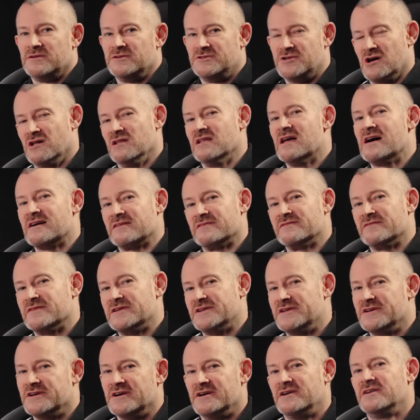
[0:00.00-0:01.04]
Don't like the
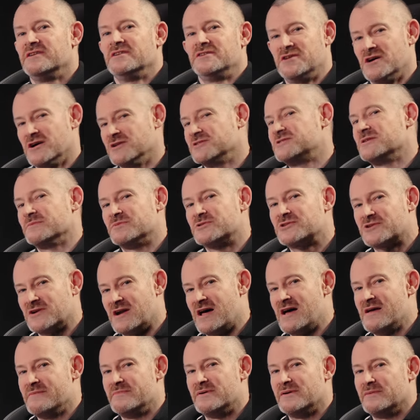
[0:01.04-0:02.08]
video, don't
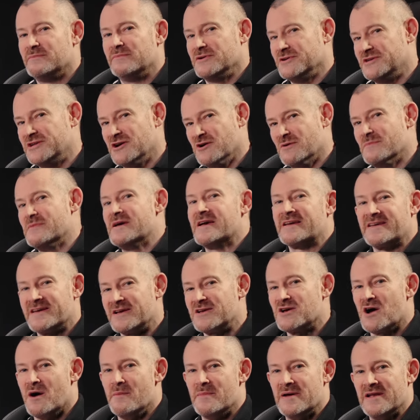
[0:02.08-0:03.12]
subscribe, but do make a
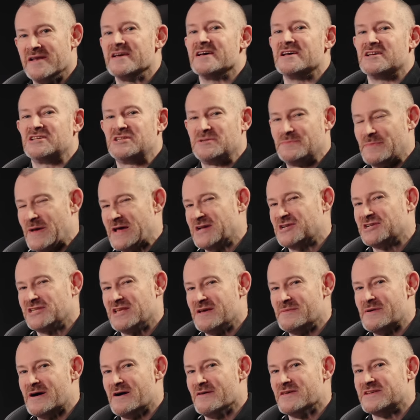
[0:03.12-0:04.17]
comment,
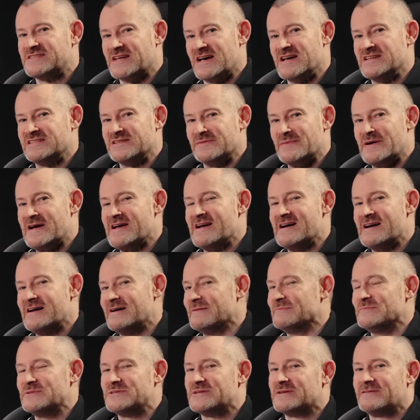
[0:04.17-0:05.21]
especially about the size of my
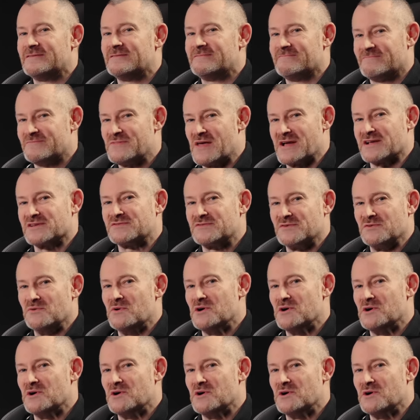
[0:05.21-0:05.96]
arms. Thanks for